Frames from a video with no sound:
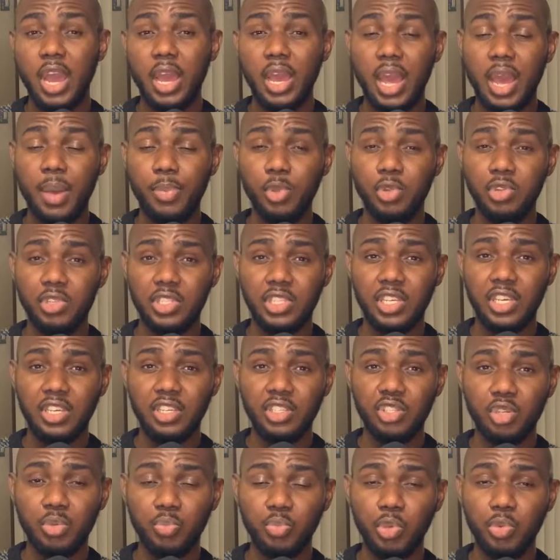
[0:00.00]
I'm not saying
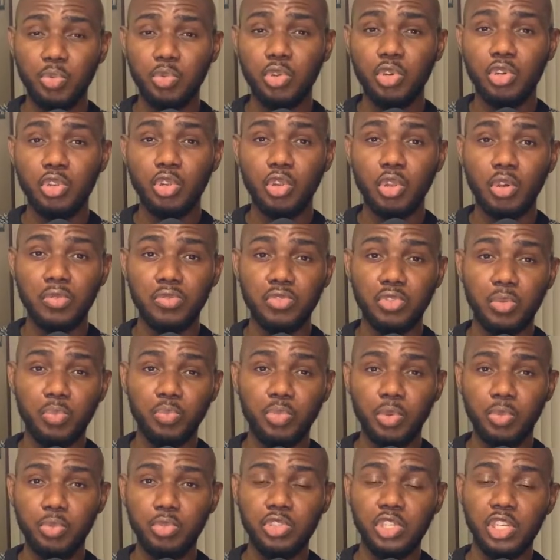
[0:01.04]
some people don't love some
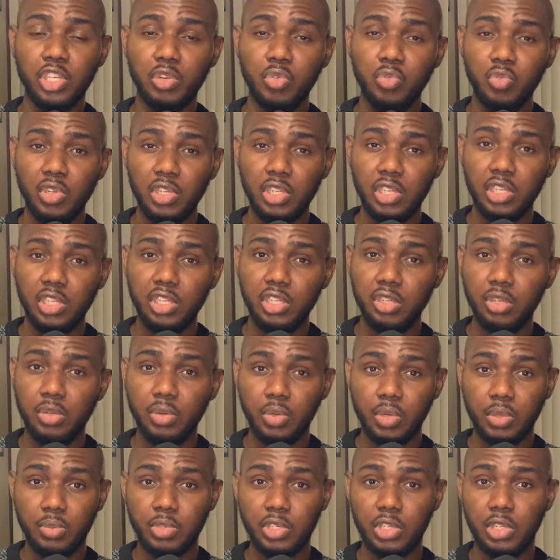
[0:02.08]
people genuinely, you know
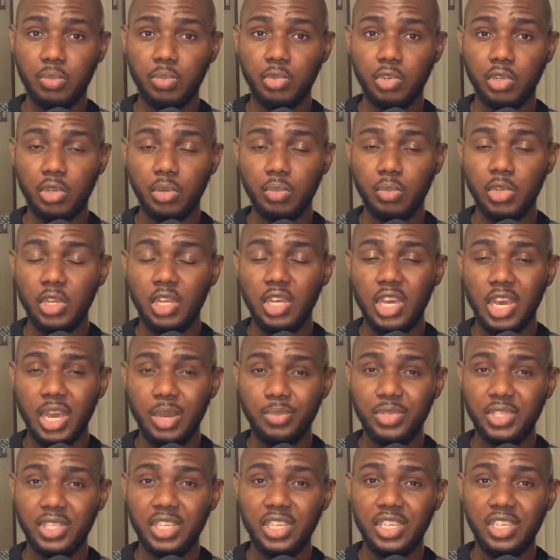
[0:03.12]
what I'm saying? But I'm
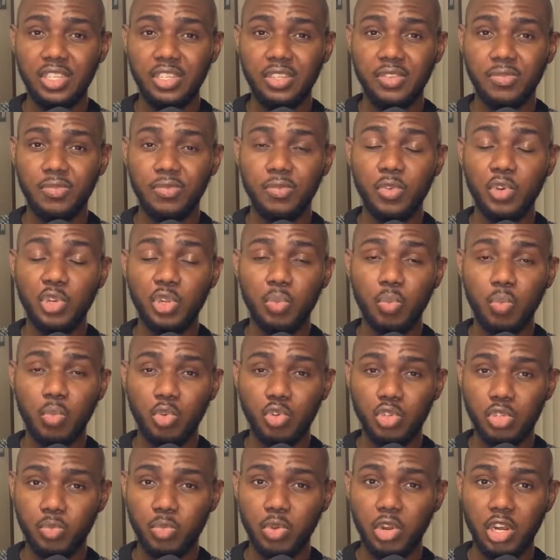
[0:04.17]
saying for the
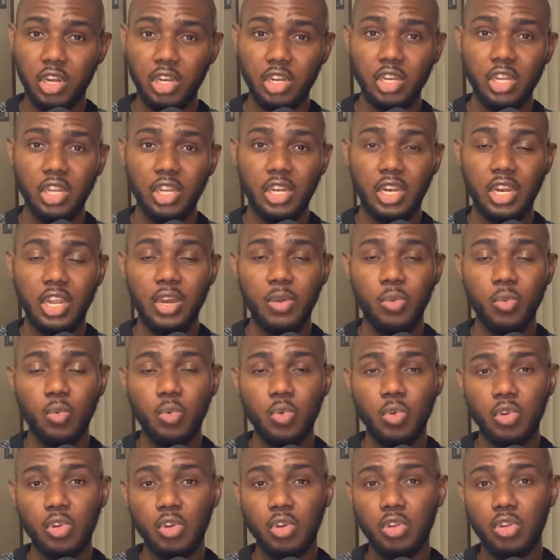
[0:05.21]
most part, that
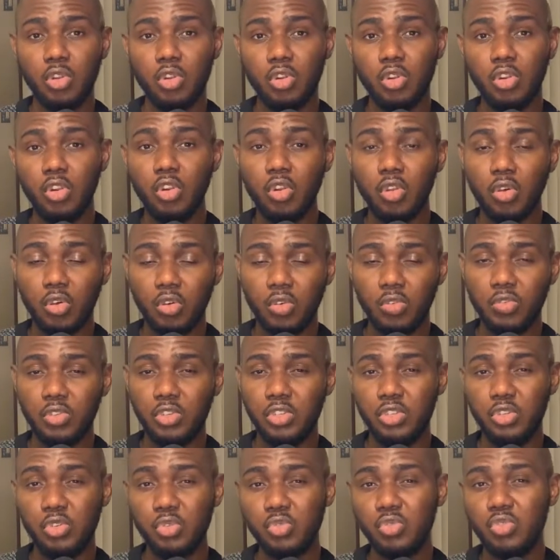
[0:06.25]
word love
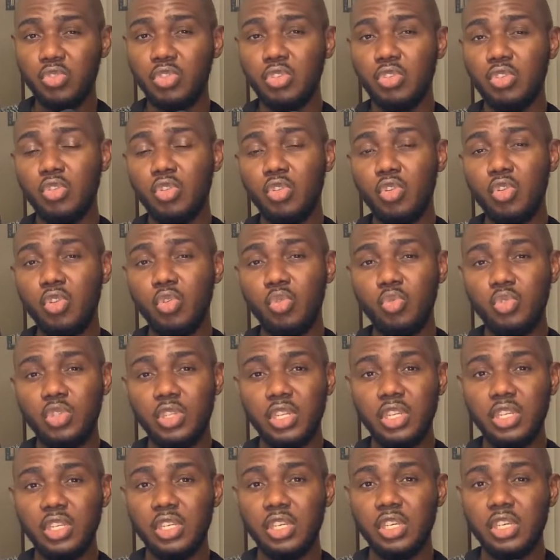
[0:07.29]
is used
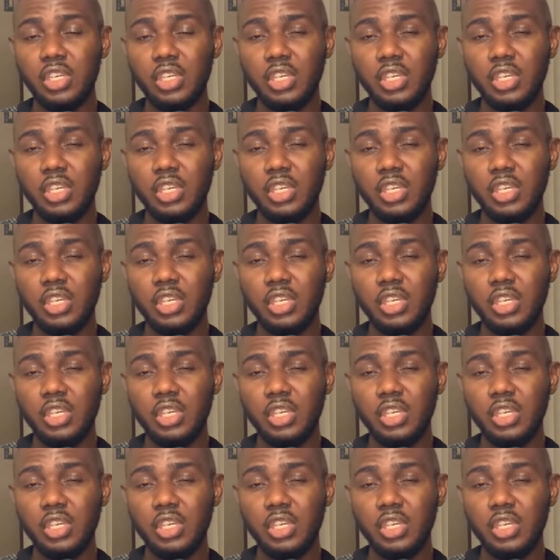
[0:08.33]
loosely.